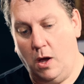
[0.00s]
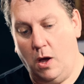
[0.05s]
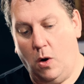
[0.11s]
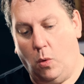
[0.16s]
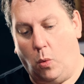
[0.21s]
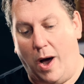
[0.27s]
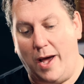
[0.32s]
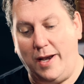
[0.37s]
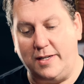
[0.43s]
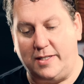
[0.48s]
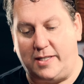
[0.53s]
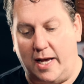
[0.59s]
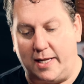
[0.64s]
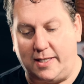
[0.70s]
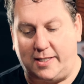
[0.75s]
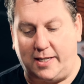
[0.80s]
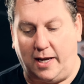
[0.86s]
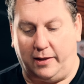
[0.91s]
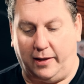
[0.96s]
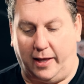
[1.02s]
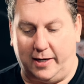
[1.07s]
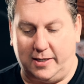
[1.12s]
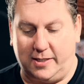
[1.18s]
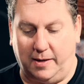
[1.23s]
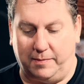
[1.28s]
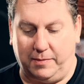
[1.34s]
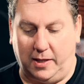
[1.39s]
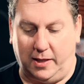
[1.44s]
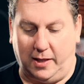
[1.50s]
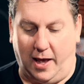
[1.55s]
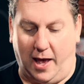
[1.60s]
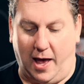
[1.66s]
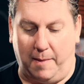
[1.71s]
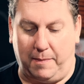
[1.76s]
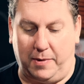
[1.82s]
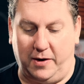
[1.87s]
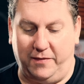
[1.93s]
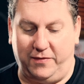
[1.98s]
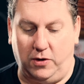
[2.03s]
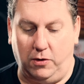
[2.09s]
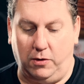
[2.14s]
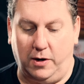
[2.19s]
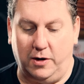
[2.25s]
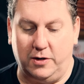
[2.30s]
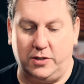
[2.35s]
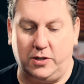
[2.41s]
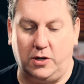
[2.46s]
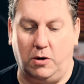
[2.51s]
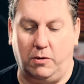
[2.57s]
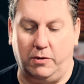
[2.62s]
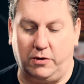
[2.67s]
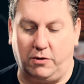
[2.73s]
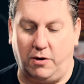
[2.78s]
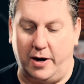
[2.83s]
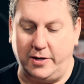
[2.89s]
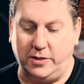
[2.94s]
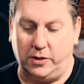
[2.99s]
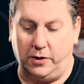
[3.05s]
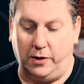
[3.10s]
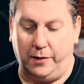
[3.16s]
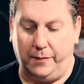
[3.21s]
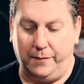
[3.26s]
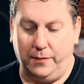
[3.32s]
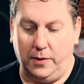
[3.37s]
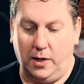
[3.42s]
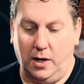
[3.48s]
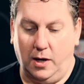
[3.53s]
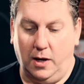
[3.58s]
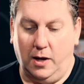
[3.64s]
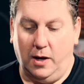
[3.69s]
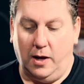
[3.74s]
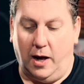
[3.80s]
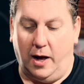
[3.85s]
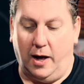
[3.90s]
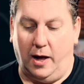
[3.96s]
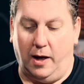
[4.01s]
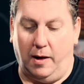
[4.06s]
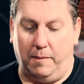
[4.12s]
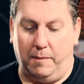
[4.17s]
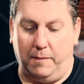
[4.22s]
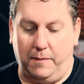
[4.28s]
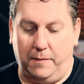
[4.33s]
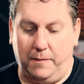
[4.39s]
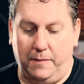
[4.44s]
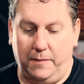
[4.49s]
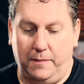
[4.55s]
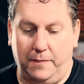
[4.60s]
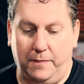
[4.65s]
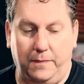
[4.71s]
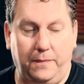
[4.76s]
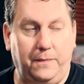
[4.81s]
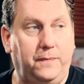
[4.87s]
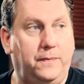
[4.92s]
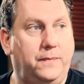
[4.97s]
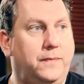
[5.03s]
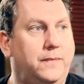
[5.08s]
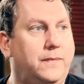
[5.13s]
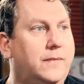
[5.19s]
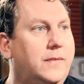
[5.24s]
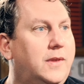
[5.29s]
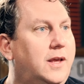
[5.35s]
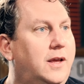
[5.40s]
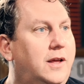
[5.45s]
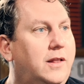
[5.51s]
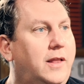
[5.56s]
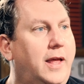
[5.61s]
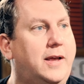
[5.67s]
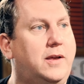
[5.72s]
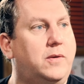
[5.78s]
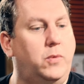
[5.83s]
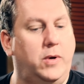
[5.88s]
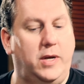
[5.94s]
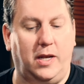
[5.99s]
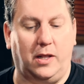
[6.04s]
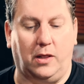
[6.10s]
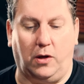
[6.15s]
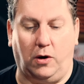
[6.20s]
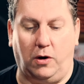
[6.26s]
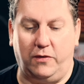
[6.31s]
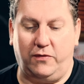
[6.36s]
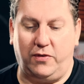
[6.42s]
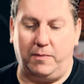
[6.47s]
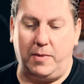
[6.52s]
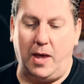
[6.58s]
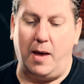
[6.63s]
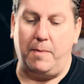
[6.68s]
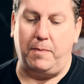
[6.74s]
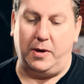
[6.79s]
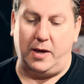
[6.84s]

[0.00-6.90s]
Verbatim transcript: Why does that sound like something that happened a few years ago with Chrysler? Um, like we didn't learn from that, but